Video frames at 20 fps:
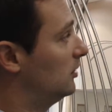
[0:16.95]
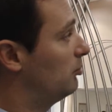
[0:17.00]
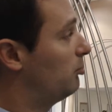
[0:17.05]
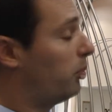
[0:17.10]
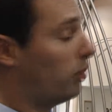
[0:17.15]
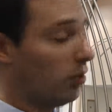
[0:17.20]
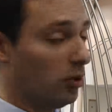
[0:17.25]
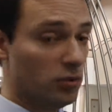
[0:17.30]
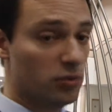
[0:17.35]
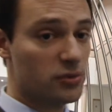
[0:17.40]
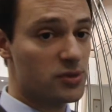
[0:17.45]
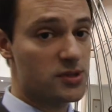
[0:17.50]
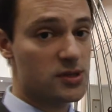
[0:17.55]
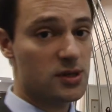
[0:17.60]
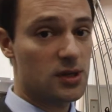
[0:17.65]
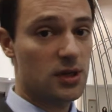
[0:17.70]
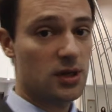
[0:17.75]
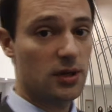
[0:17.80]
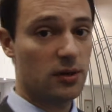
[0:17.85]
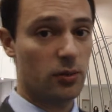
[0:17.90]

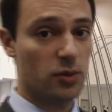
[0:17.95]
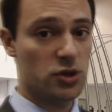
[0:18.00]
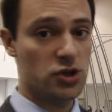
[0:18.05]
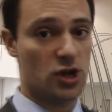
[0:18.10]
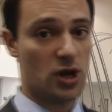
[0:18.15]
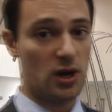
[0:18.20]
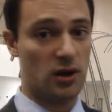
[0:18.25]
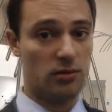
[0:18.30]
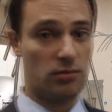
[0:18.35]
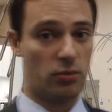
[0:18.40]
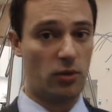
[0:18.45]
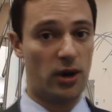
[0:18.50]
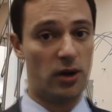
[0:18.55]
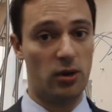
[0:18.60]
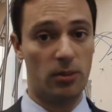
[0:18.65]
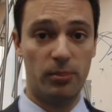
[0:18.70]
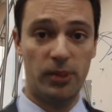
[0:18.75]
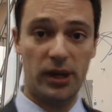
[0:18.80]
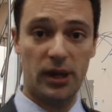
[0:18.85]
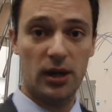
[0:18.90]
poles, which are one
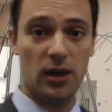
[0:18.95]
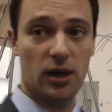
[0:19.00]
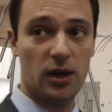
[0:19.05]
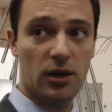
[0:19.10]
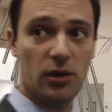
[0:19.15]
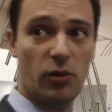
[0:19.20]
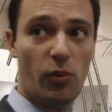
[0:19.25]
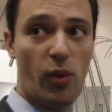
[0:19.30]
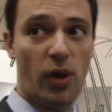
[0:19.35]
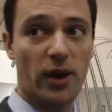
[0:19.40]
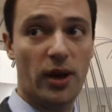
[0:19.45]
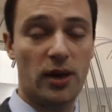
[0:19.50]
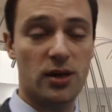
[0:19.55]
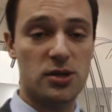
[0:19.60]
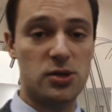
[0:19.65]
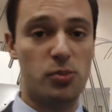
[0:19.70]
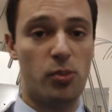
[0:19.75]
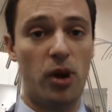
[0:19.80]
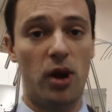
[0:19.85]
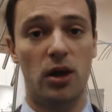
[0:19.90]
are bigger, one are
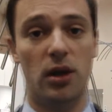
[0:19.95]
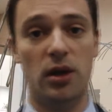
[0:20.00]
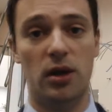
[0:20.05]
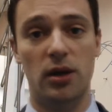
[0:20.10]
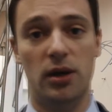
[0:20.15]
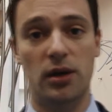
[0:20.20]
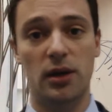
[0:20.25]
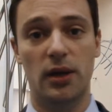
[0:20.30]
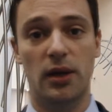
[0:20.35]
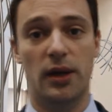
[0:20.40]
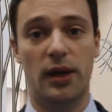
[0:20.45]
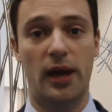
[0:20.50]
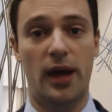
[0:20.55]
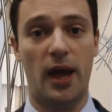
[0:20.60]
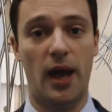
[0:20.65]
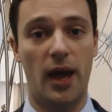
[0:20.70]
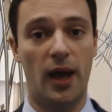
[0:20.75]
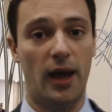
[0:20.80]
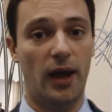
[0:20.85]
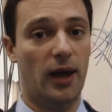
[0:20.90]
smaller,
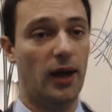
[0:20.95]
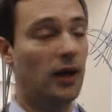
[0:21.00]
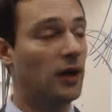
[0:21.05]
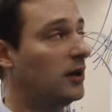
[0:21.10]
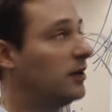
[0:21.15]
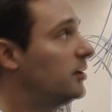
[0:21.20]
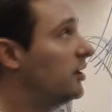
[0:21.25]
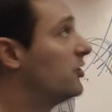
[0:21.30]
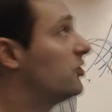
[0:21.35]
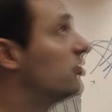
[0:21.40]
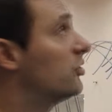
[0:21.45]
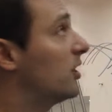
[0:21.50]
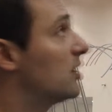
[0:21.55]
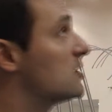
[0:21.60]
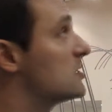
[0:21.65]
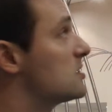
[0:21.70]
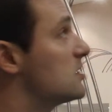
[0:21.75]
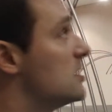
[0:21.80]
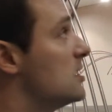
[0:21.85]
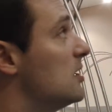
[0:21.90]
that you
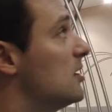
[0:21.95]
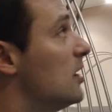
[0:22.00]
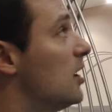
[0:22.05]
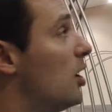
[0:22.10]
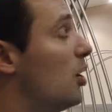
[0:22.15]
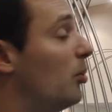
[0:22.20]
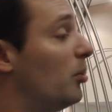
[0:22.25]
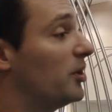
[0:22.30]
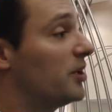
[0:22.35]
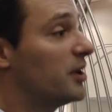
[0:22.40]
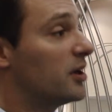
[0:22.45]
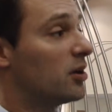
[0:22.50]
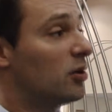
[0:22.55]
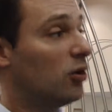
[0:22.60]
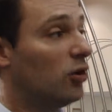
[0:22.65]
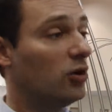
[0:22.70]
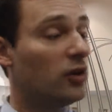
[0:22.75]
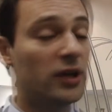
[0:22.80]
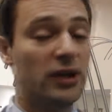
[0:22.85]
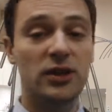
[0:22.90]
can see, but they are
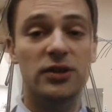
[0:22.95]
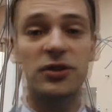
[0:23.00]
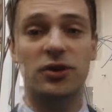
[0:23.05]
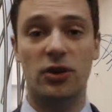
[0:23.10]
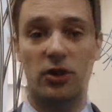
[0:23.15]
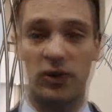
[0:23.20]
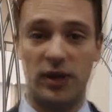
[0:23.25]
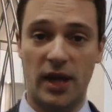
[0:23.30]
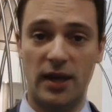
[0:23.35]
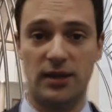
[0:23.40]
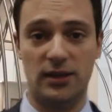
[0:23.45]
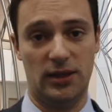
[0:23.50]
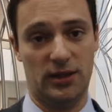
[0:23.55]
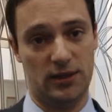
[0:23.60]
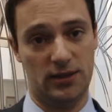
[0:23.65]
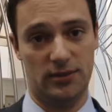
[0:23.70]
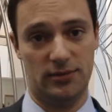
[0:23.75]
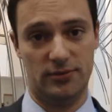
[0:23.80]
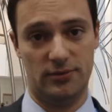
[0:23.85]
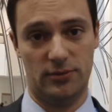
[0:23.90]
all interconnected
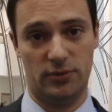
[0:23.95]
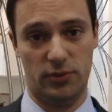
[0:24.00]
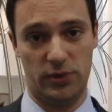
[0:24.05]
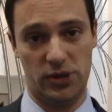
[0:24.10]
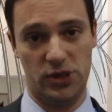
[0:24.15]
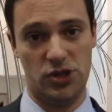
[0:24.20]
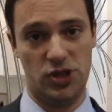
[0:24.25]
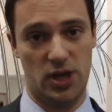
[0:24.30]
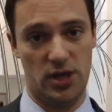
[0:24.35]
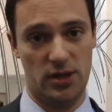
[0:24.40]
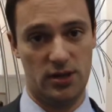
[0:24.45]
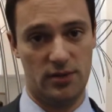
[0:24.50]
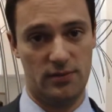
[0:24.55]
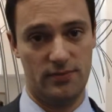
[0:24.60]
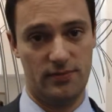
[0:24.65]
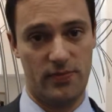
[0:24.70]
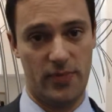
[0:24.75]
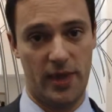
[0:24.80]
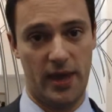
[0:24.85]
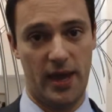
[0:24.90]
with each other.
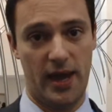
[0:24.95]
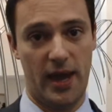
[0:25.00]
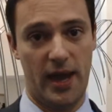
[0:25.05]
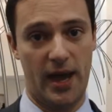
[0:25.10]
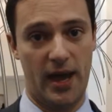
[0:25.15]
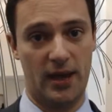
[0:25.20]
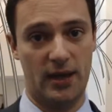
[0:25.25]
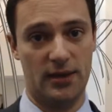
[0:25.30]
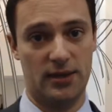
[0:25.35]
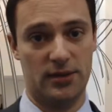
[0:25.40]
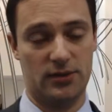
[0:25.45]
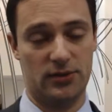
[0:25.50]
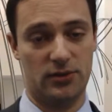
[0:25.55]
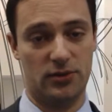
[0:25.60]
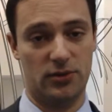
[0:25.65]
And